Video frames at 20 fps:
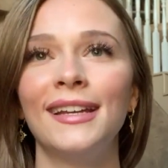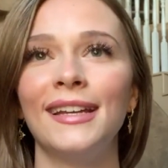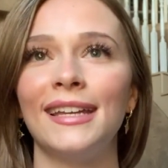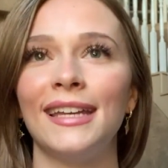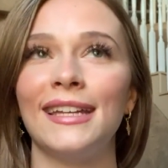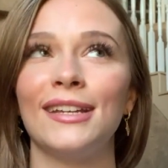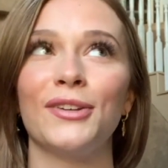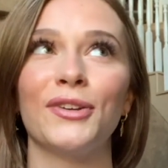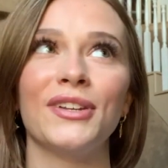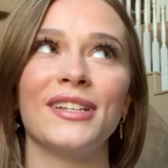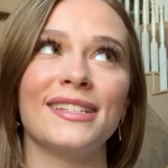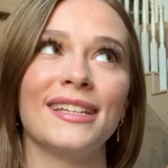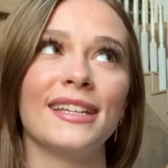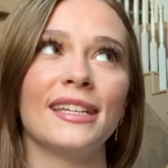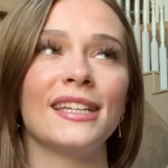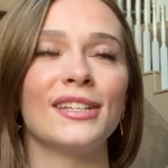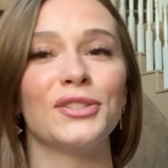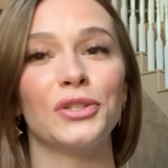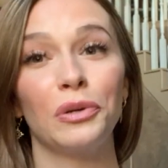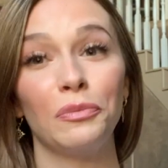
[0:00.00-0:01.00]
increasing
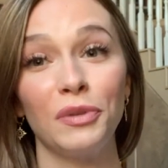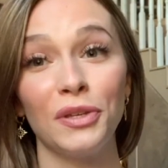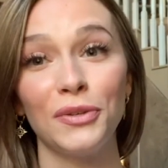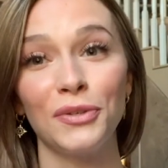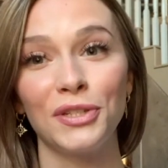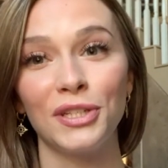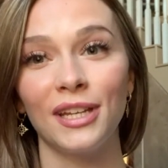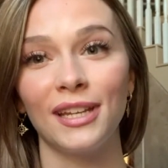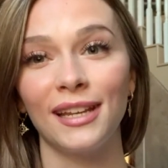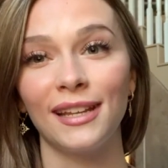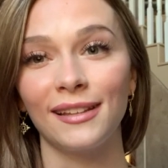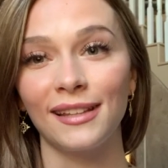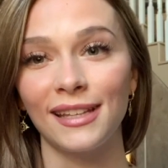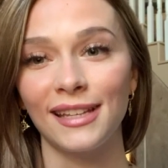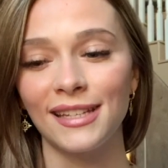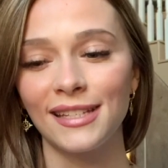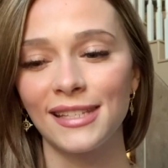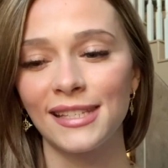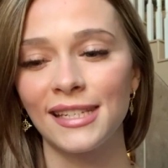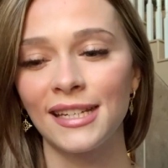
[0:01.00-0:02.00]
distribution at
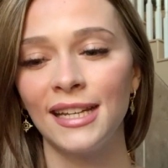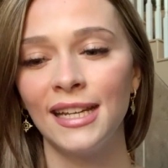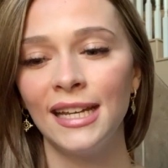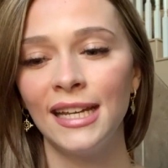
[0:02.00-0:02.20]
least,